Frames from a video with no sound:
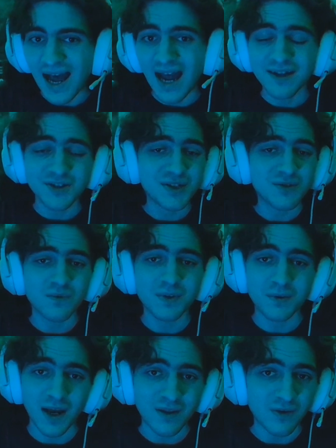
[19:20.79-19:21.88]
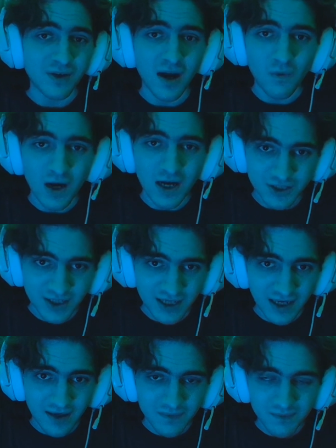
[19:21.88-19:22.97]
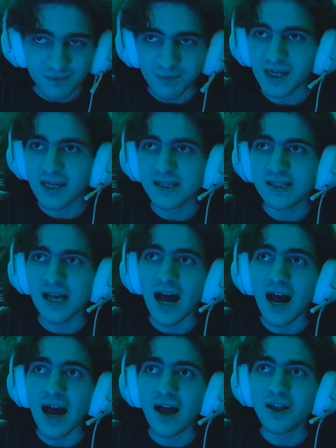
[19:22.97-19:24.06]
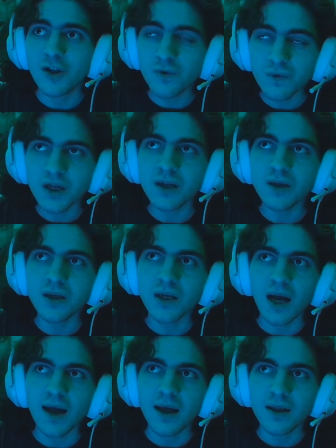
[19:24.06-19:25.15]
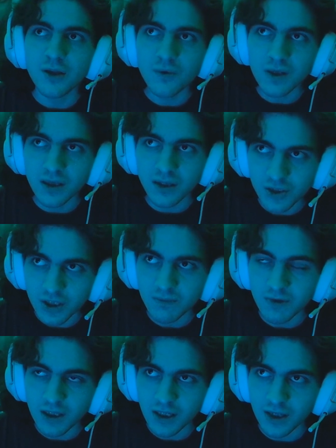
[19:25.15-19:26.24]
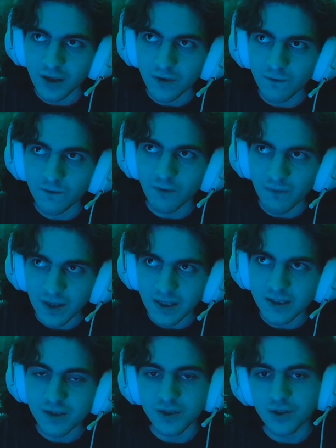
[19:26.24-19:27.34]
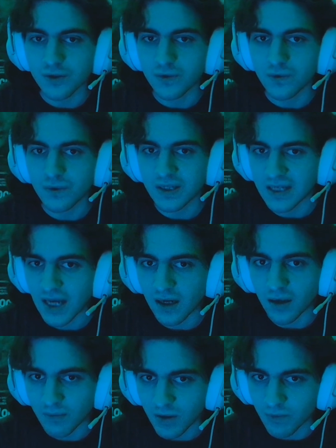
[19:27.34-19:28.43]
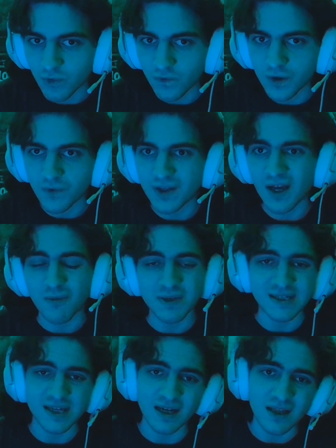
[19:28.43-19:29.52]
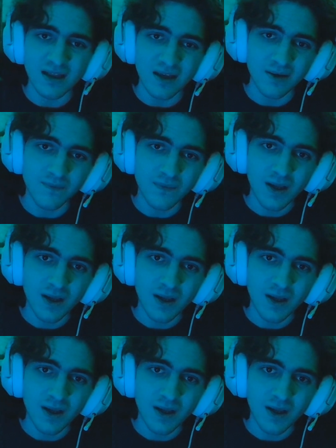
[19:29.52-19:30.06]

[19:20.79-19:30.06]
I just would rather not watch it again because you can you can legitimately go from this to the Take on Me movie without missing anything.